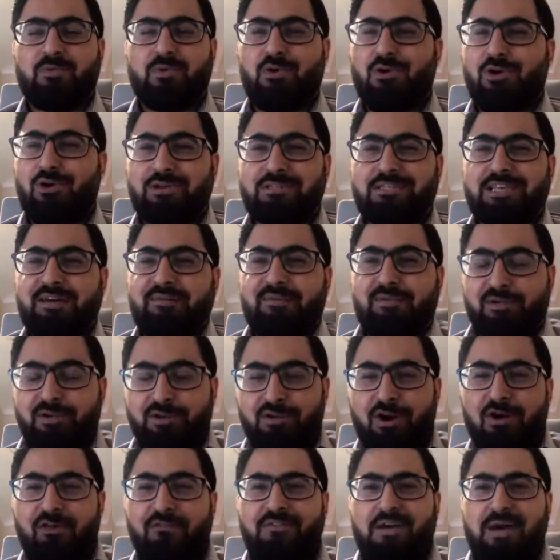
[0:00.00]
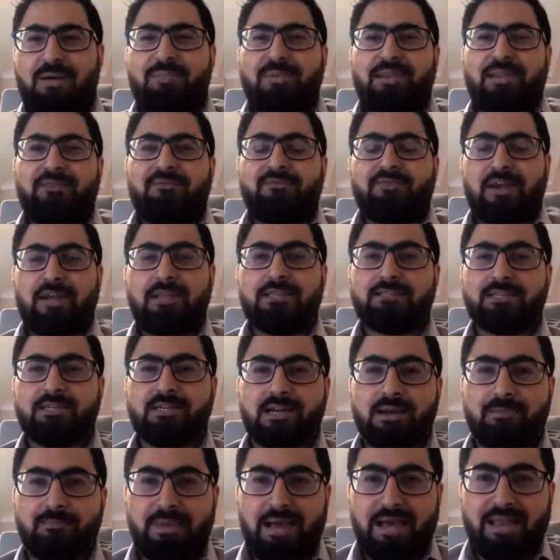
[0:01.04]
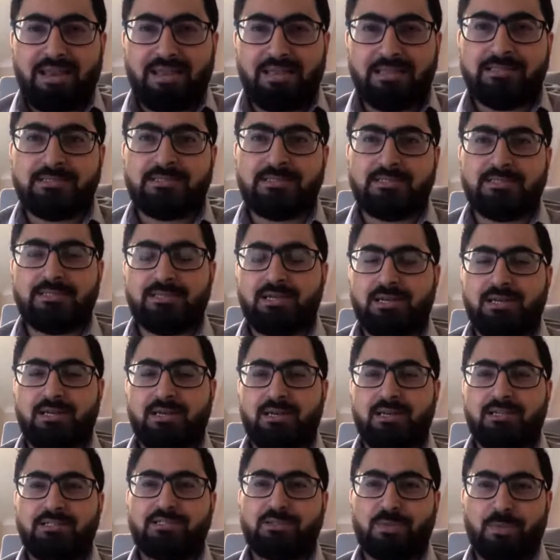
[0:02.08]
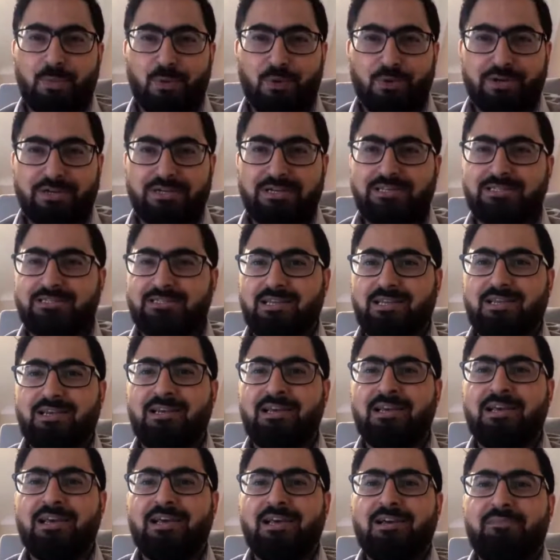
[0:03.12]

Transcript: we always have our family and friends and companions and supporters and